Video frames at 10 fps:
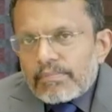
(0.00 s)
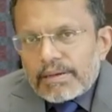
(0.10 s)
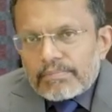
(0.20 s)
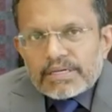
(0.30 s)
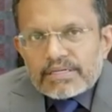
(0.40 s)

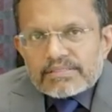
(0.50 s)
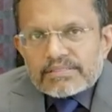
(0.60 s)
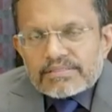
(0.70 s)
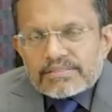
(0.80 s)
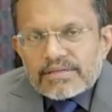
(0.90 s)
Our
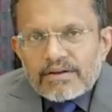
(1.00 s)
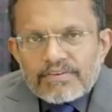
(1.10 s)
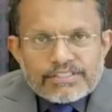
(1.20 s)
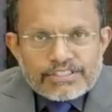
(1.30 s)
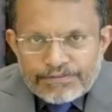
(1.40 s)
members
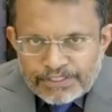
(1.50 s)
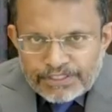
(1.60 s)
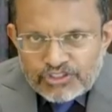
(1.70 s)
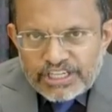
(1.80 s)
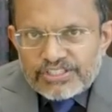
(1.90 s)
are at
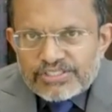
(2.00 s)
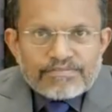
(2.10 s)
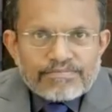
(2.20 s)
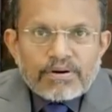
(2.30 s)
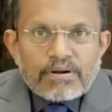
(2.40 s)
different
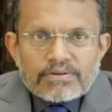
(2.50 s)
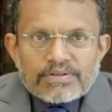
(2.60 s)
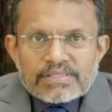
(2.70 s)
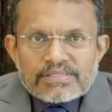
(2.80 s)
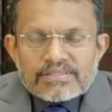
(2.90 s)
stages of
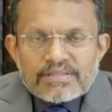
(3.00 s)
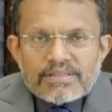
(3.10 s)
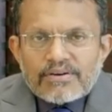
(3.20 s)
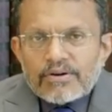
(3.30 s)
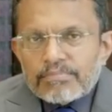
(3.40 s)
progress
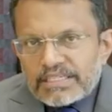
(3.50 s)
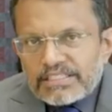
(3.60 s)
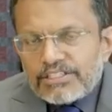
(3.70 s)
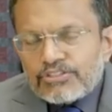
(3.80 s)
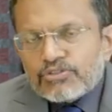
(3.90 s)
in their
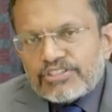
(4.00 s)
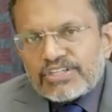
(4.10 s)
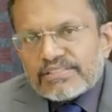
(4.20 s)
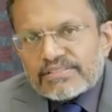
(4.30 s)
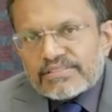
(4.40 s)
ability to
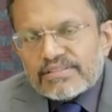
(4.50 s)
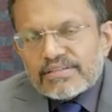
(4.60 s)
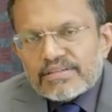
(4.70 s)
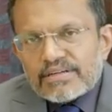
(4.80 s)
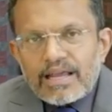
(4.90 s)
address
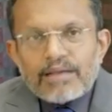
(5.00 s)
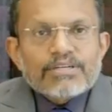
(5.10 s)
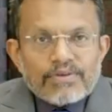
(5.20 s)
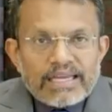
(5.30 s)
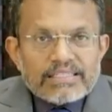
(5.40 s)

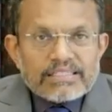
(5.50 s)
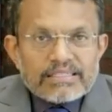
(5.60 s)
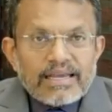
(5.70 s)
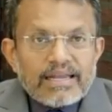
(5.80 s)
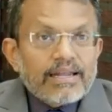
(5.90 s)

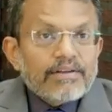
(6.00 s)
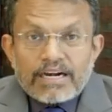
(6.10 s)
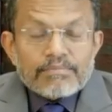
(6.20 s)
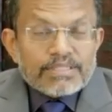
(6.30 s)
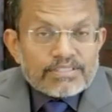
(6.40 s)
climate-related and
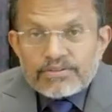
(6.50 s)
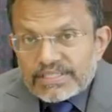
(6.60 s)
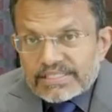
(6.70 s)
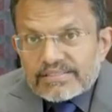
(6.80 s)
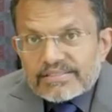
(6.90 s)
environmental
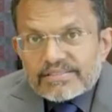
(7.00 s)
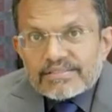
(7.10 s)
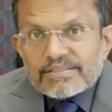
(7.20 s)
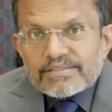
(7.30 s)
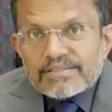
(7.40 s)

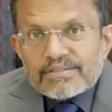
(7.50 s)
risks.